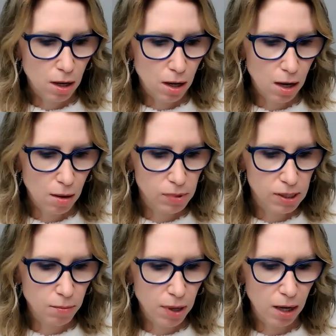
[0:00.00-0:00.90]
um,
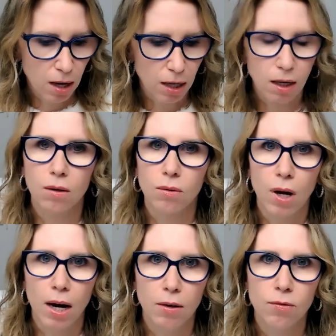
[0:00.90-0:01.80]
symbiotic
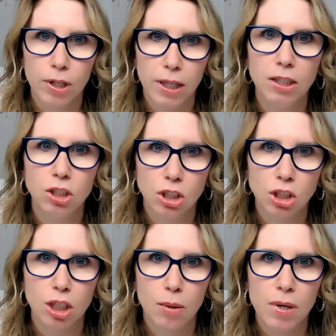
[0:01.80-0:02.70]
kind of
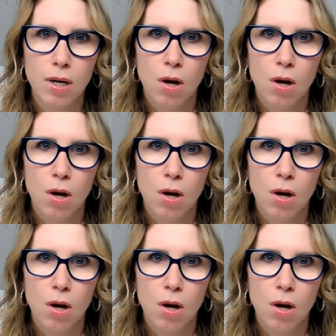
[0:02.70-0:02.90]
relationship.